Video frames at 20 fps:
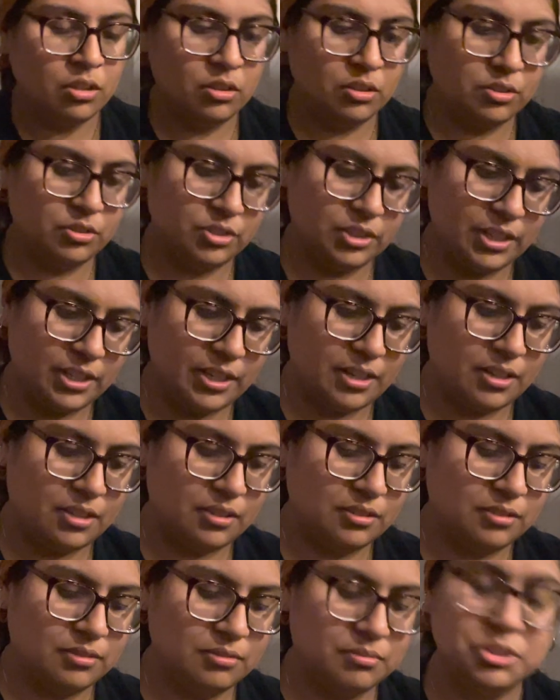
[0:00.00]
So yeah,
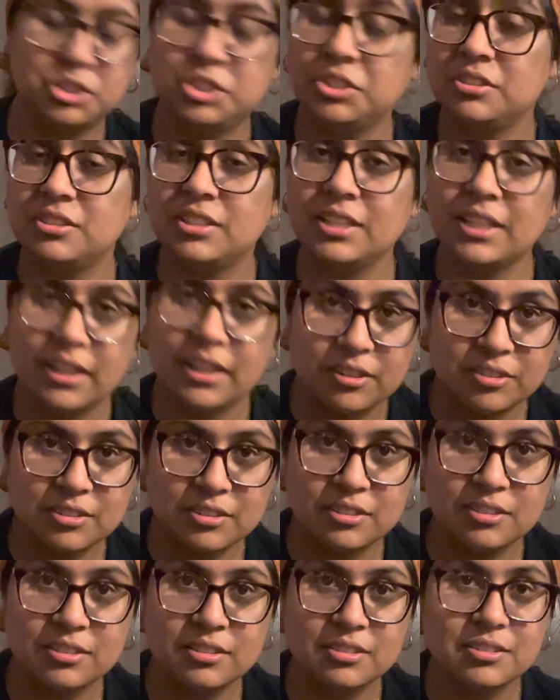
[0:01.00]
she's the
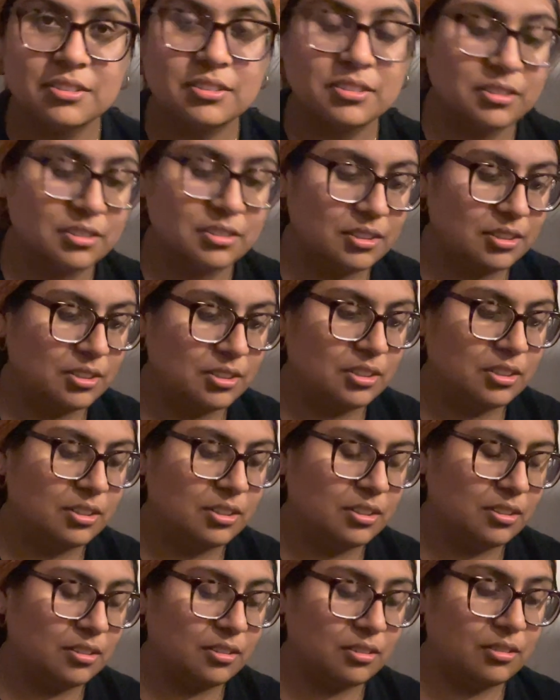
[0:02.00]
eldest.
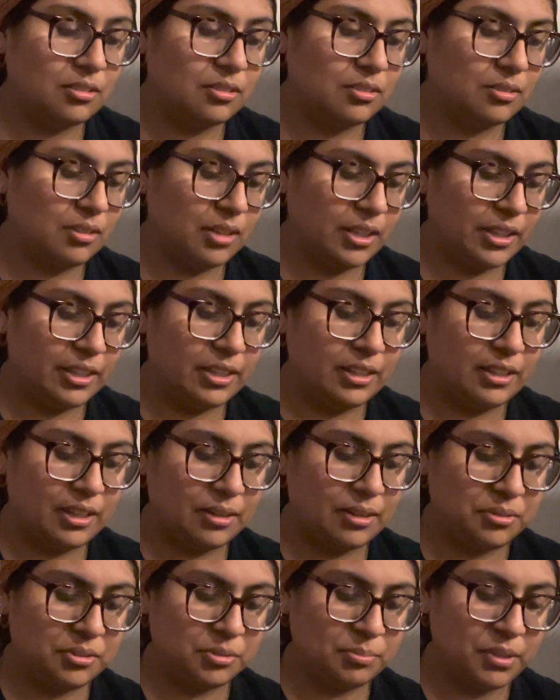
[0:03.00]
I think
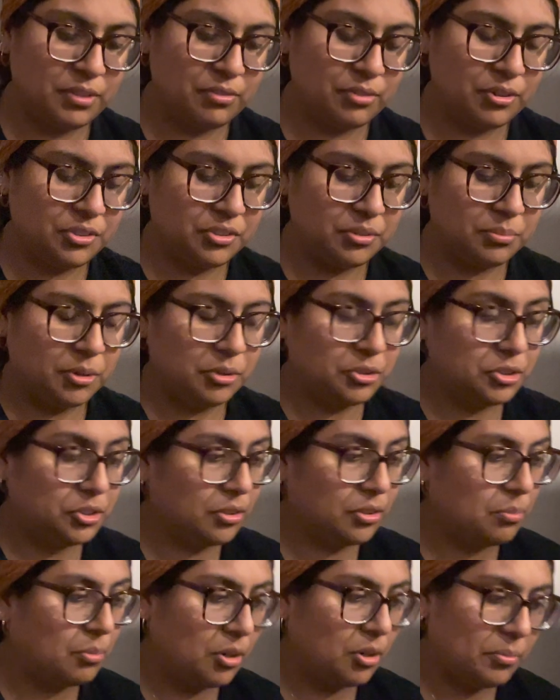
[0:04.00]
that was my first
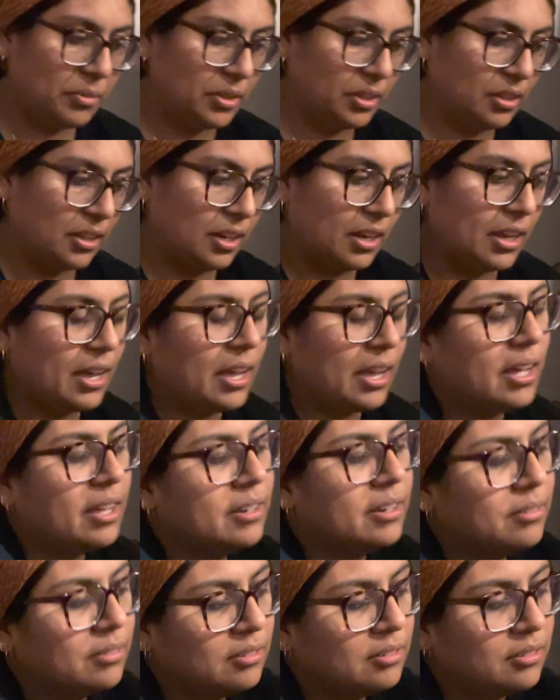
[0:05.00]
emotional moment that I had,
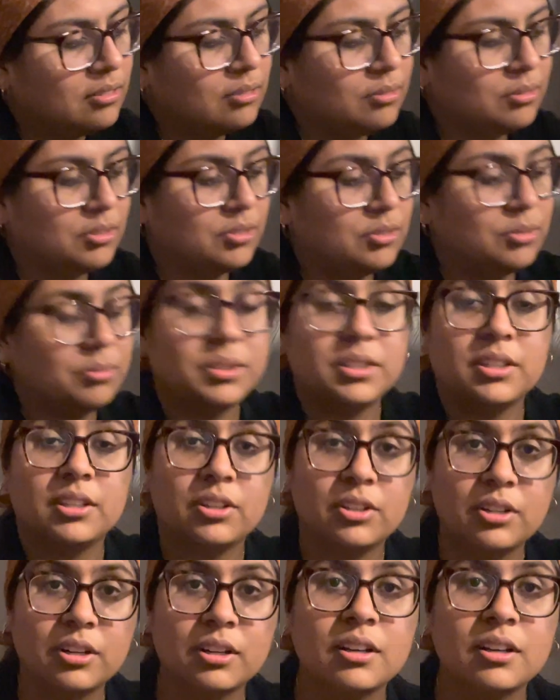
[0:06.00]
was with
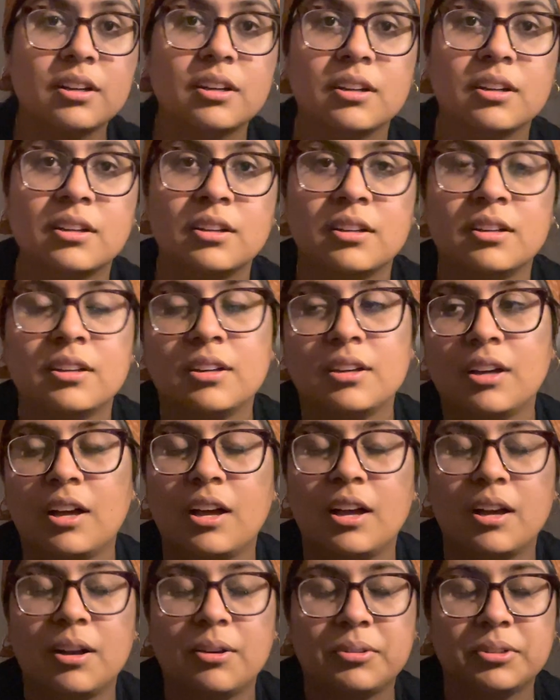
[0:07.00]
her,
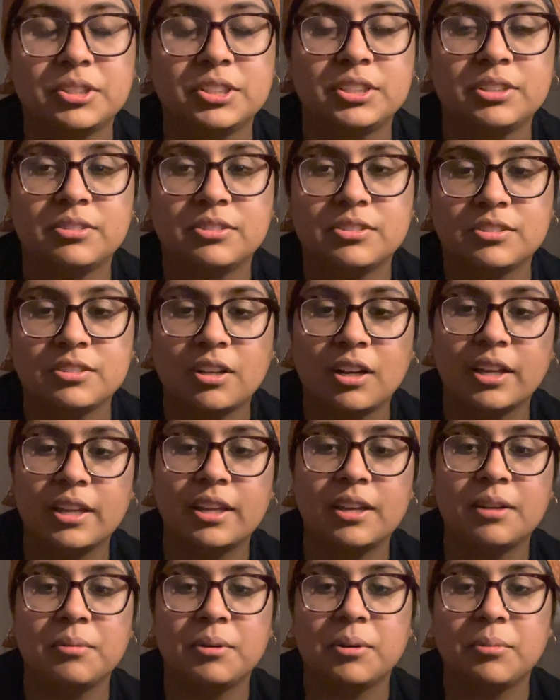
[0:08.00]
where she was
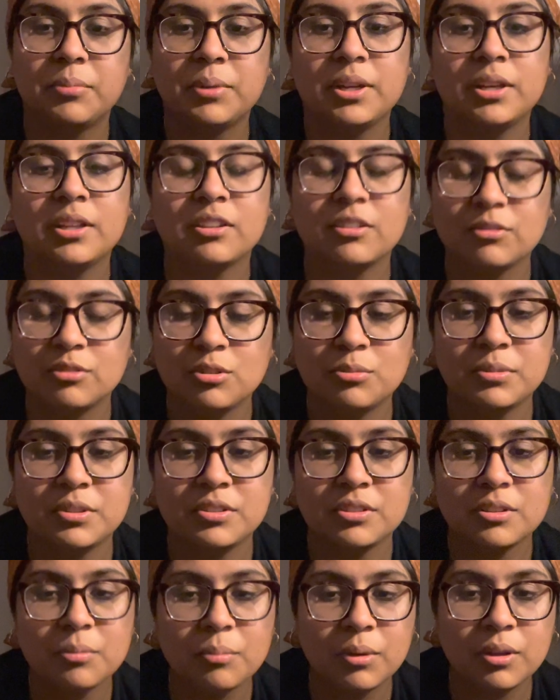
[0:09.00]
talking about being in the room as
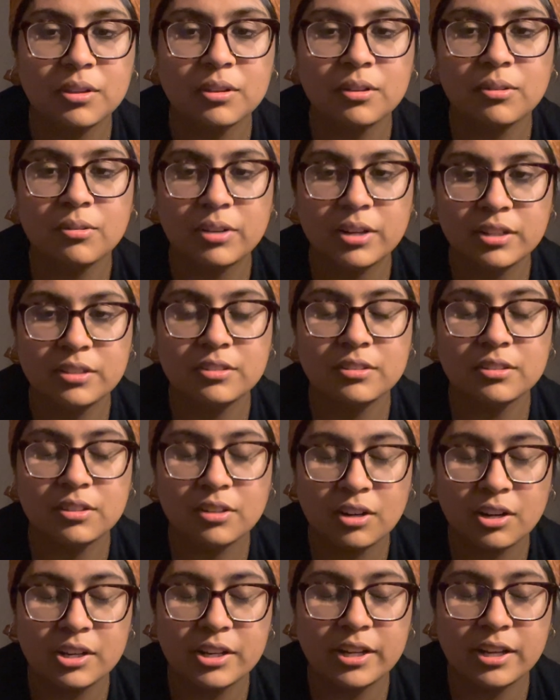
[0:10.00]
her mother went into
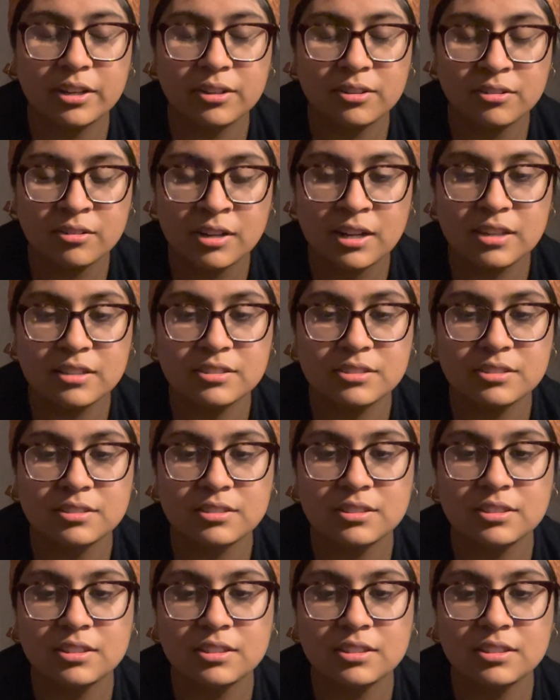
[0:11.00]
cardiac arrest.